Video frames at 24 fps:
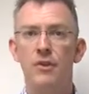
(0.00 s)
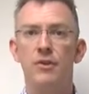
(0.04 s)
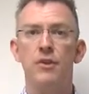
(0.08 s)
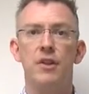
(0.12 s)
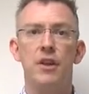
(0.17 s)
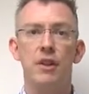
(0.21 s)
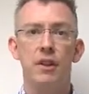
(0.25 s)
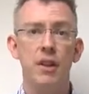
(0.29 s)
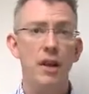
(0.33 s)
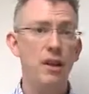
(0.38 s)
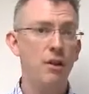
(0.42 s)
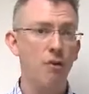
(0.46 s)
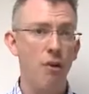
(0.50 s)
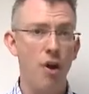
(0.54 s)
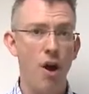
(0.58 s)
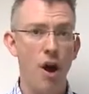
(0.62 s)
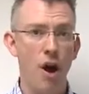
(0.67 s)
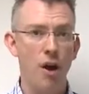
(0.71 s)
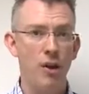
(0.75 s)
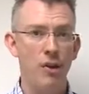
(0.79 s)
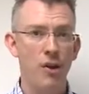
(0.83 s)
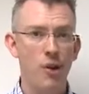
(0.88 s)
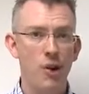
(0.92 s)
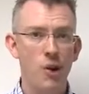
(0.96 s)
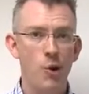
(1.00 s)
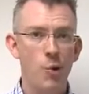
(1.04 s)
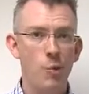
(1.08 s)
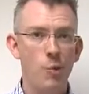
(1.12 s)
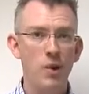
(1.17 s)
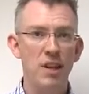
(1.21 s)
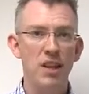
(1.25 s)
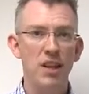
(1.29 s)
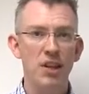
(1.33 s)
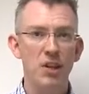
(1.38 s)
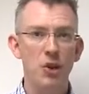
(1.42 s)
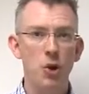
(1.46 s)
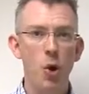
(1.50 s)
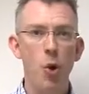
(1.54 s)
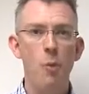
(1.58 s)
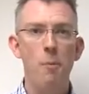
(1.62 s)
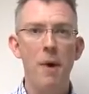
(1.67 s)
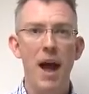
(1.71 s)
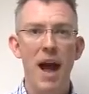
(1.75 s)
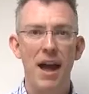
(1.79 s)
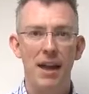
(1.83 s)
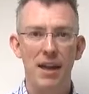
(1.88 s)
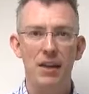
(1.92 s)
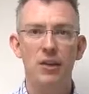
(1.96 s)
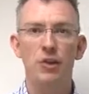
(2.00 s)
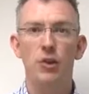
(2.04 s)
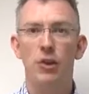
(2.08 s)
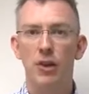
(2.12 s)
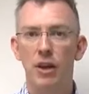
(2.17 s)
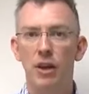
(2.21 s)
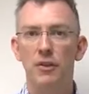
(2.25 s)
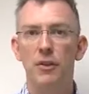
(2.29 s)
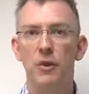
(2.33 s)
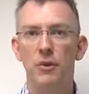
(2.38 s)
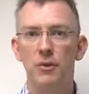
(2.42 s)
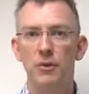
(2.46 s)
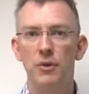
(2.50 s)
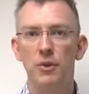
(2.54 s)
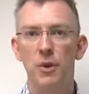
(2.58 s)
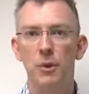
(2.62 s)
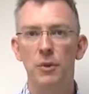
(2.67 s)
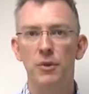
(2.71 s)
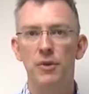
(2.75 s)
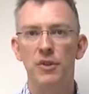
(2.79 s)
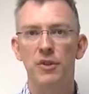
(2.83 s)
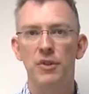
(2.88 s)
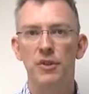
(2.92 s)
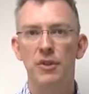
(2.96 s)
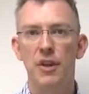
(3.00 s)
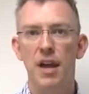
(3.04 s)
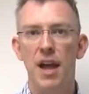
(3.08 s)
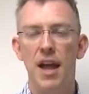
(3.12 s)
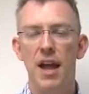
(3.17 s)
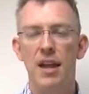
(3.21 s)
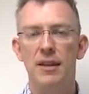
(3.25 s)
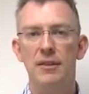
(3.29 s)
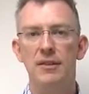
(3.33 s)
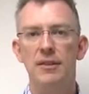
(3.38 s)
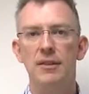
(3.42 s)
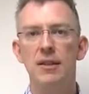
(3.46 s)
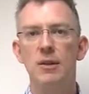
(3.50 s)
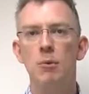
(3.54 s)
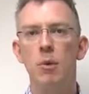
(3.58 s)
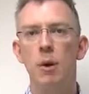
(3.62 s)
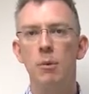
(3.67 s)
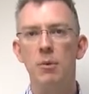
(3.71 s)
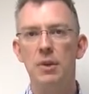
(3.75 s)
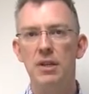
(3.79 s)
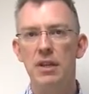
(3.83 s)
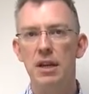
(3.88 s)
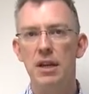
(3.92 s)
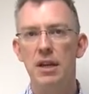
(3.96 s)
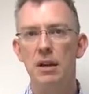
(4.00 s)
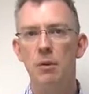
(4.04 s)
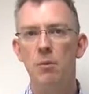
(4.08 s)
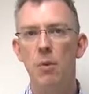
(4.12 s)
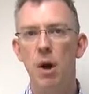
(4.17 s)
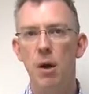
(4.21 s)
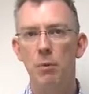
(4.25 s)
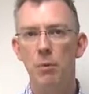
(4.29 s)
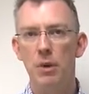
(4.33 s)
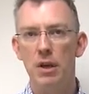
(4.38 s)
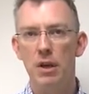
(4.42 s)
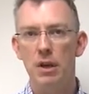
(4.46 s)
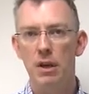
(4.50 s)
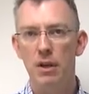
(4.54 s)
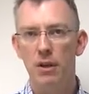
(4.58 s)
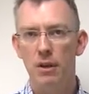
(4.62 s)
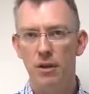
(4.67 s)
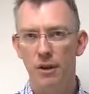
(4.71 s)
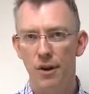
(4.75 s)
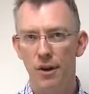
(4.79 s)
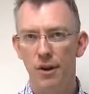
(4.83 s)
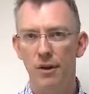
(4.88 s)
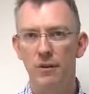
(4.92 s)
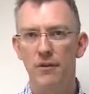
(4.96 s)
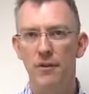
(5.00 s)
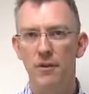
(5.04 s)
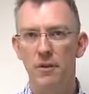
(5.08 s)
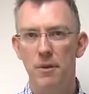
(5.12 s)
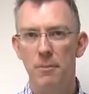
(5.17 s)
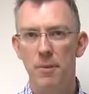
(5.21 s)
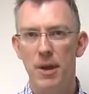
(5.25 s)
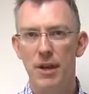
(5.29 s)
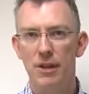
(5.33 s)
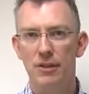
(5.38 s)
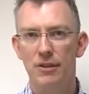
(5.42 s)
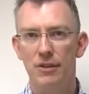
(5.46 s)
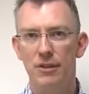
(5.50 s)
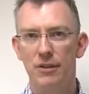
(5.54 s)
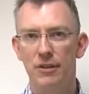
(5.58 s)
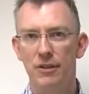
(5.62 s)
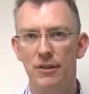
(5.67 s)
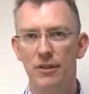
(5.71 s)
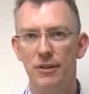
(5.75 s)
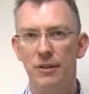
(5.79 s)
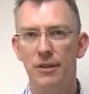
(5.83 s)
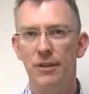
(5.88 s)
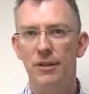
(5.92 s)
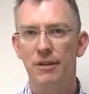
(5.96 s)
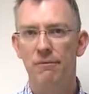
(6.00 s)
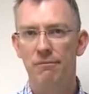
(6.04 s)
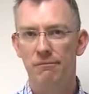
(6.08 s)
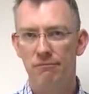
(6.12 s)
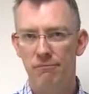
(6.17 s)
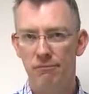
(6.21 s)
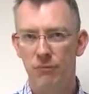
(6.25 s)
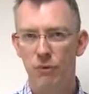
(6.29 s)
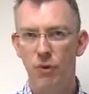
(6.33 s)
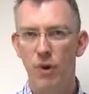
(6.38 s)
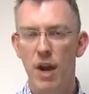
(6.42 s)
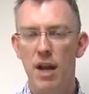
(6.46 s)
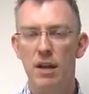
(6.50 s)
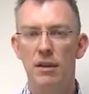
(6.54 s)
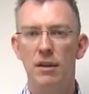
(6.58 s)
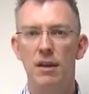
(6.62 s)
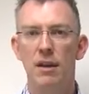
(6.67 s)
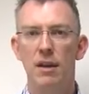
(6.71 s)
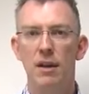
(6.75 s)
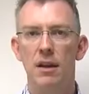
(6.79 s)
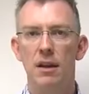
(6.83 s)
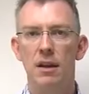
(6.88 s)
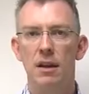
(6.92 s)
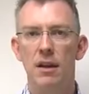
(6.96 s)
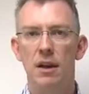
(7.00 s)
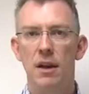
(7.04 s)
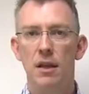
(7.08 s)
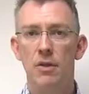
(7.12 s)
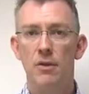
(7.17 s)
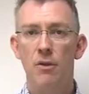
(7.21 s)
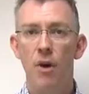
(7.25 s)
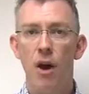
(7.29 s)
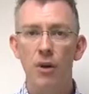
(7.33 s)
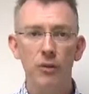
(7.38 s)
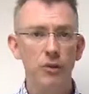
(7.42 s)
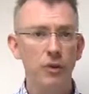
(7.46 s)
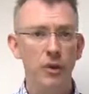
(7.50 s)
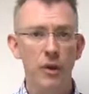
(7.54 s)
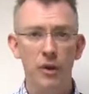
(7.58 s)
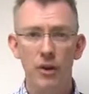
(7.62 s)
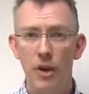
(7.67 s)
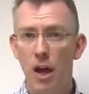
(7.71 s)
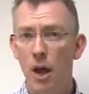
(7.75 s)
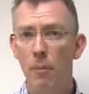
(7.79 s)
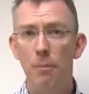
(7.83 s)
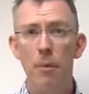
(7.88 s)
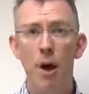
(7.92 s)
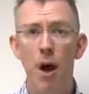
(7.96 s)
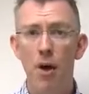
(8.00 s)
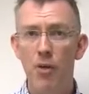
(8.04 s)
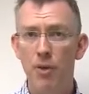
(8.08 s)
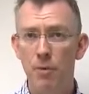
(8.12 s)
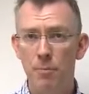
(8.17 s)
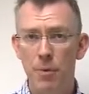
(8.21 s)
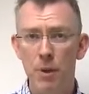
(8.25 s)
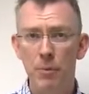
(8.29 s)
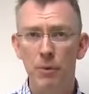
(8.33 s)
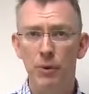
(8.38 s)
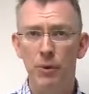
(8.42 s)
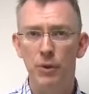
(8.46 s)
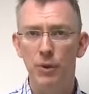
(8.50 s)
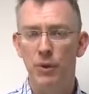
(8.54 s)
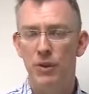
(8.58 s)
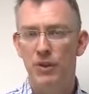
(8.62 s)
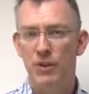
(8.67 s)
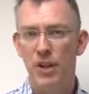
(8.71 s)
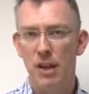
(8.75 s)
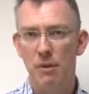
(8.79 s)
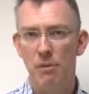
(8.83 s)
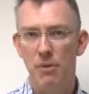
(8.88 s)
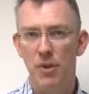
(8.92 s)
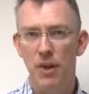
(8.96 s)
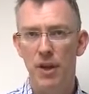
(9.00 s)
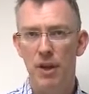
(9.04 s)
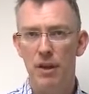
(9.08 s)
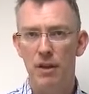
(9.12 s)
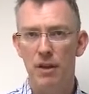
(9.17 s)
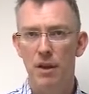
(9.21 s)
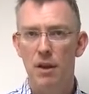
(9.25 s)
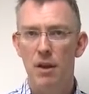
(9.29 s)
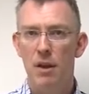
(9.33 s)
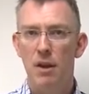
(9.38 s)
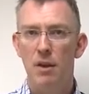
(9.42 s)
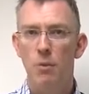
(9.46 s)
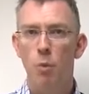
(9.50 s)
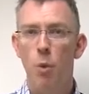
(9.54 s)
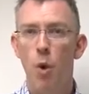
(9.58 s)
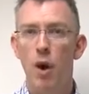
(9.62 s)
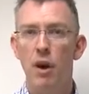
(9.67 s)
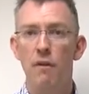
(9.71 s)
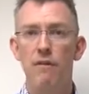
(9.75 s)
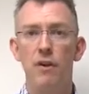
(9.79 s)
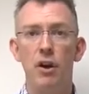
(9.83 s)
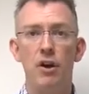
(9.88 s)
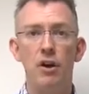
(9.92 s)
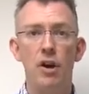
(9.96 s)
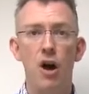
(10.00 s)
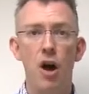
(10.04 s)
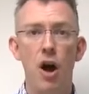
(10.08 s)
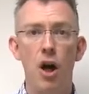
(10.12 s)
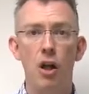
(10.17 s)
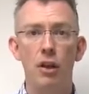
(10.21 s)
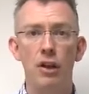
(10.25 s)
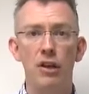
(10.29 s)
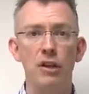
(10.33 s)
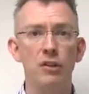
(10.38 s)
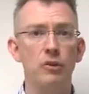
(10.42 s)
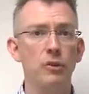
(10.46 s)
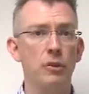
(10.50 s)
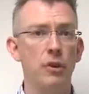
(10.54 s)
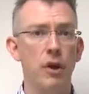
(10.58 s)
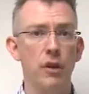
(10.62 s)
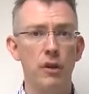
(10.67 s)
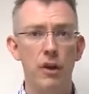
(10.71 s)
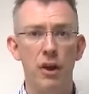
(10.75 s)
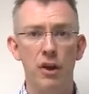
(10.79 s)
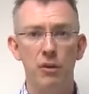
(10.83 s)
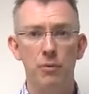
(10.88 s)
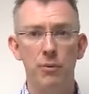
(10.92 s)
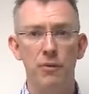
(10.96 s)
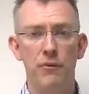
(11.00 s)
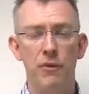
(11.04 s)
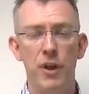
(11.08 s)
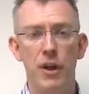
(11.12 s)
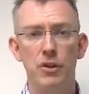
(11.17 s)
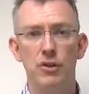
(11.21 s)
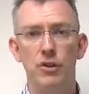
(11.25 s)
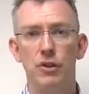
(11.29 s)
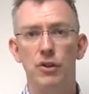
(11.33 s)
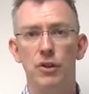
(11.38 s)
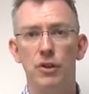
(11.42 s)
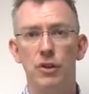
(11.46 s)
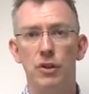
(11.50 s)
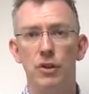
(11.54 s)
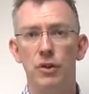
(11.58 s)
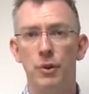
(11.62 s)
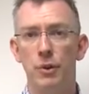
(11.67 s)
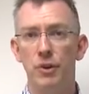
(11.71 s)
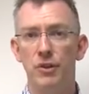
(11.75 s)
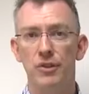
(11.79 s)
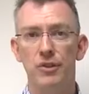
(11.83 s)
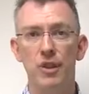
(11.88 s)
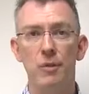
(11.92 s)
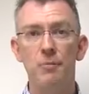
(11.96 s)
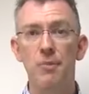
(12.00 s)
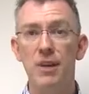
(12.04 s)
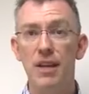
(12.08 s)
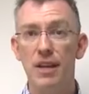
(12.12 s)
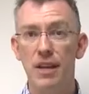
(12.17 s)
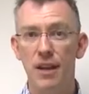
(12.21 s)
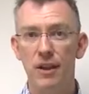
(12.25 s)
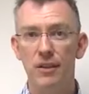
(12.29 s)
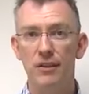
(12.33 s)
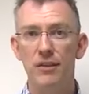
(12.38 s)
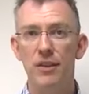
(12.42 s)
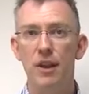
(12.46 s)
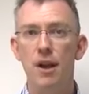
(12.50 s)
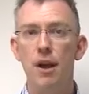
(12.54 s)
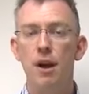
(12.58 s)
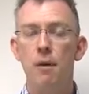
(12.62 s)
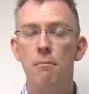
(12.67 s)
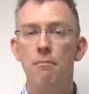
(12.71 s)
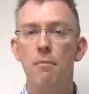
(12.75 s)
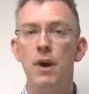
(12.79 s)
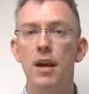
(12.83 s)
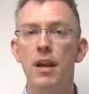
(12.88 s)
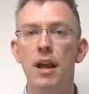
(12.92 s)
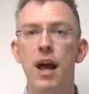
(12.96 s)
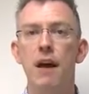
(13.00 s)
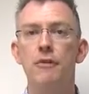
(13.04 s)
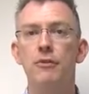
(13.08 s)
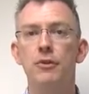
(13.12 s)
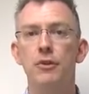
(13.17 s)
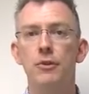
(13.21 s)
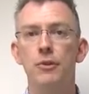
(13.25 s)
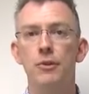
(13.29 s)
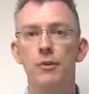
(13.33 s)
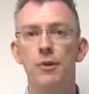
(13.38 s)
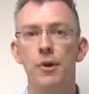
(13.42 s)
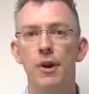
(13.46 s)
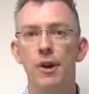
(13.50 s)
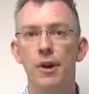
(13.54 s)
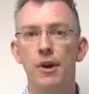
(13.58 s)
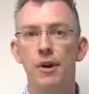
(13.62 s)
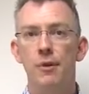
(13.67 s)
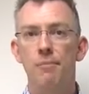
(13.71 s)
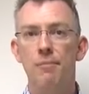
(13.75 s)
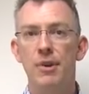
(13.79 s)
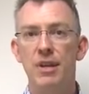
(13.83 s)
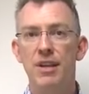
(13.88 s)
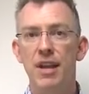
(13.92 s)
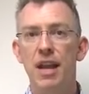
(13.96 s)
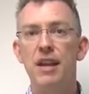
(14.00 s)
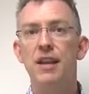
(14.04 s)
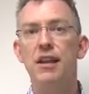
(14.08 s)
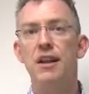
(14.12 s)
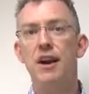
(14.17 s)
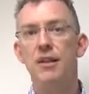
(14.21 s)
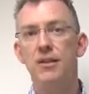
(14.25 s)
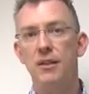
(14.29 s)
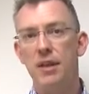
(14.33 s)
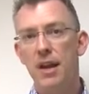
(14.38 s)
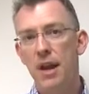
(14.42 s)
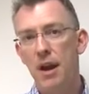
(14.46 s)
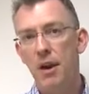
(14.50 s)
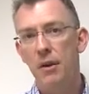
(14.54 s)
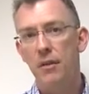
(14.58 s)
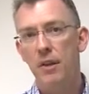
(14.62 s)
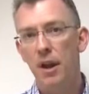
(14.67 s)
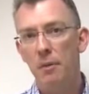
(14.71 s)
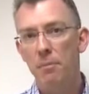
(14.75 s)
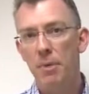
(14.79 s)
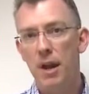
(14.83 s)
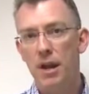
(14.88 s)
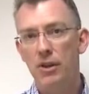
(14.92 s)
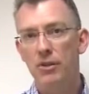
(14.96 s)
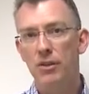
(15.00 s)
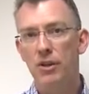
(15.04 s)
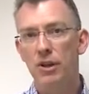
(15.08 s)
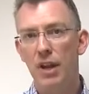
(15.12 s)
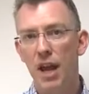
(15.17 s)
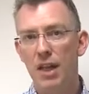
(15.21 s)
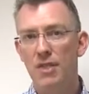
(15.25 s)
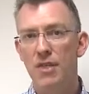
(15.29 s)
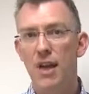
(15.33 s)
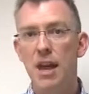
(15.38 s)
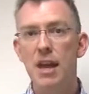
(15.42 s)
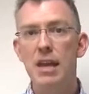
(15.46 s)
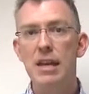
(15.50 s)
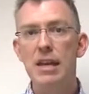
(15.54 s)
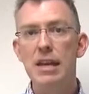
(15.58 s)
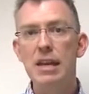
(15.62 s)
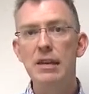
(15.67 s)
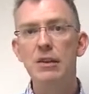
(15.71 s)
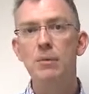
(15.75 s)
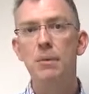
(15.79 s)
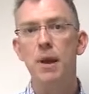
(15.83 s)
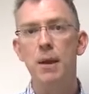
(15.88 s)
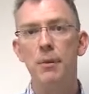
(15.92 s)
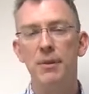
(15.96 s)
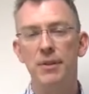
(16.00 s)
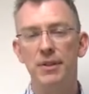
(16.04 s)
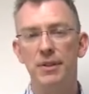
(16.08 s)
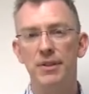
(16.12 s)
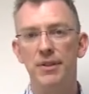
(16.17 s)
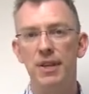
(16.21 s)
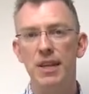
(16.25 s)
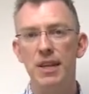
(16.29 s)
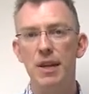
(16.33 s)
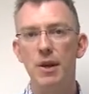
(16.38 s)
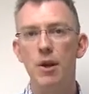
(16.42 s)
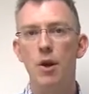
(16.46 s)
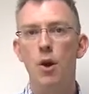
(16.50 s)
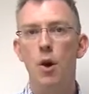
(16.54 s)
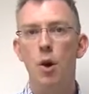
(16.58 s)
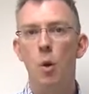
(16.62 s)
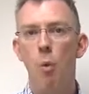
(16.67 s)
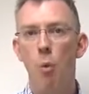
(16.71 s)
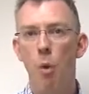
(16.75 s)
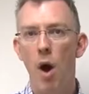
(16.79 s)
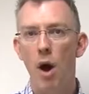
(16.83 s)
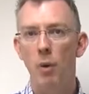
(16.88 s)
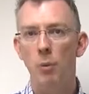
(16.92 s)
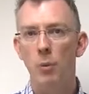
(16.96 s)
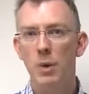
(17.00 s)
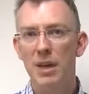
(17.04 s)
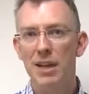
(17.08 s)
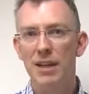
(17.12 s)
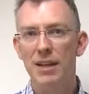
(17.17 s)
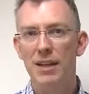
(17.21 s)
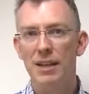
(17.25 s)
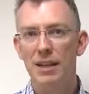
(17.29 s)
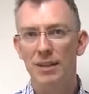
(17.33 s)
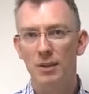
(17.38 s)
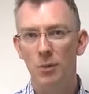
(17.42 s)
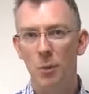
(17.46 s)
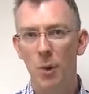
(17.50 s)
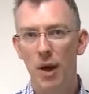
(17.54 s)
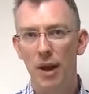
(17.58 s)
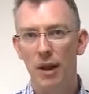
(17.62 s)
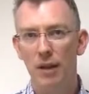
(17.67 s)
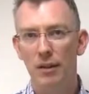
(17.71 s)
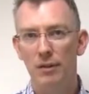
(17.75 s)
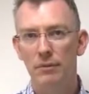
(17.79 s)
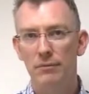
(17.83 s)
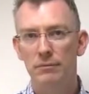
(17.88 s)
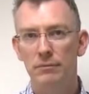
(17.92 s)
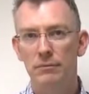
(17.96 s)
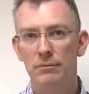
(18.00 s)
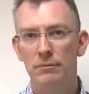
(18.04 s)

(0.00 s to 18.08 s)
so that later on we can go back and look at those notes and see what we did and what we heard from the patient. Great. They're also there to help other people do the same thing. One of our colleagues or another health professional or somebody else might have to be taking on the care of that patient, and they need to be able to see what we did as well.